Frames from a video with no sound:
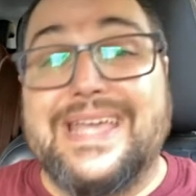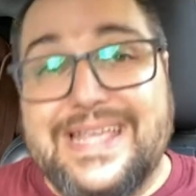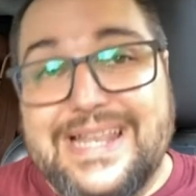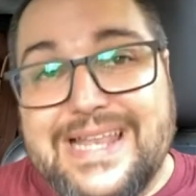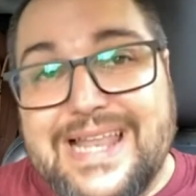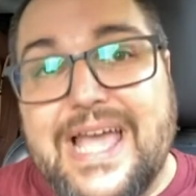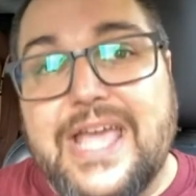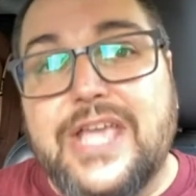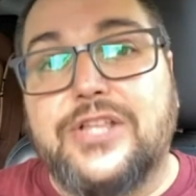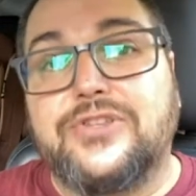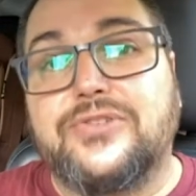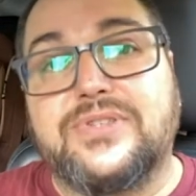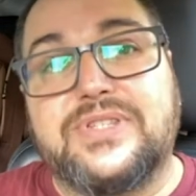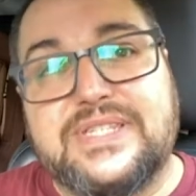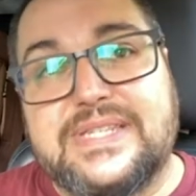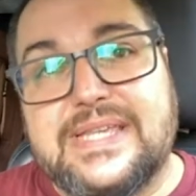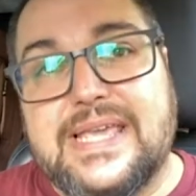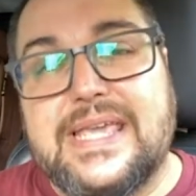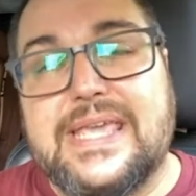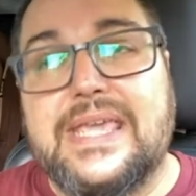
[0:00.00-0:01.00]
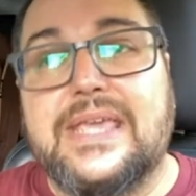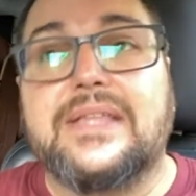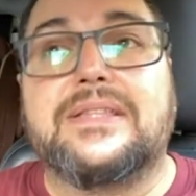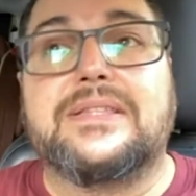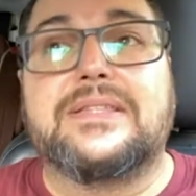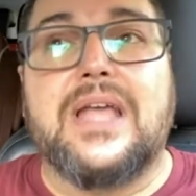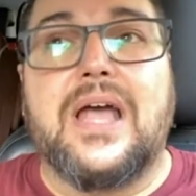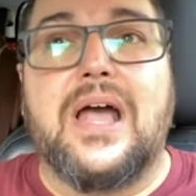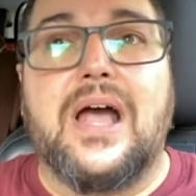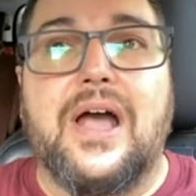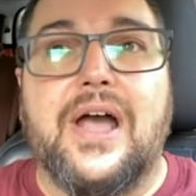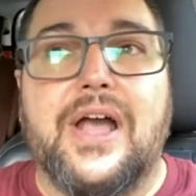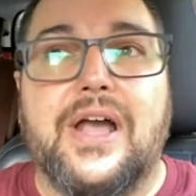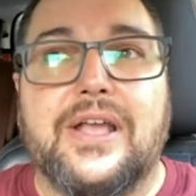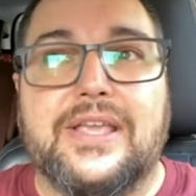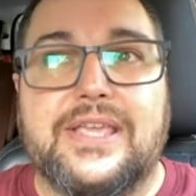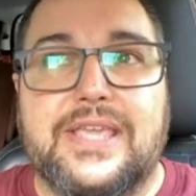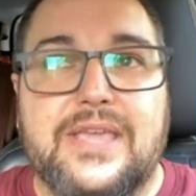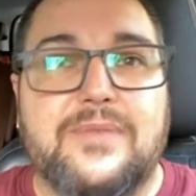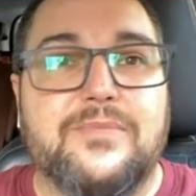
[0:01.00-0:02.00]
like to say it,
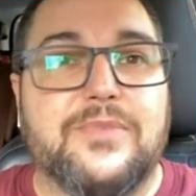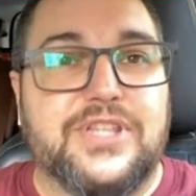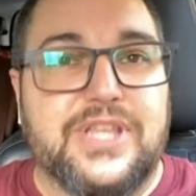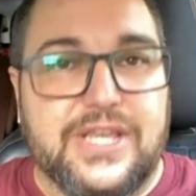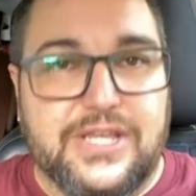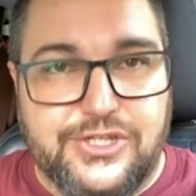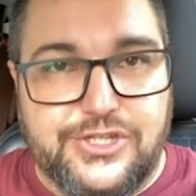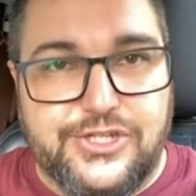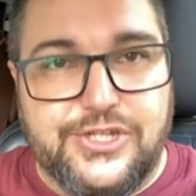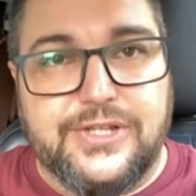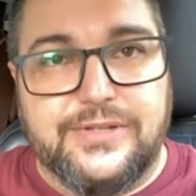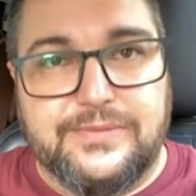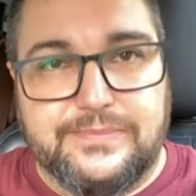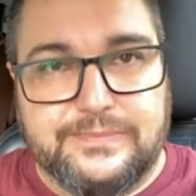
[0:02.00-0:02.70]
game addiction.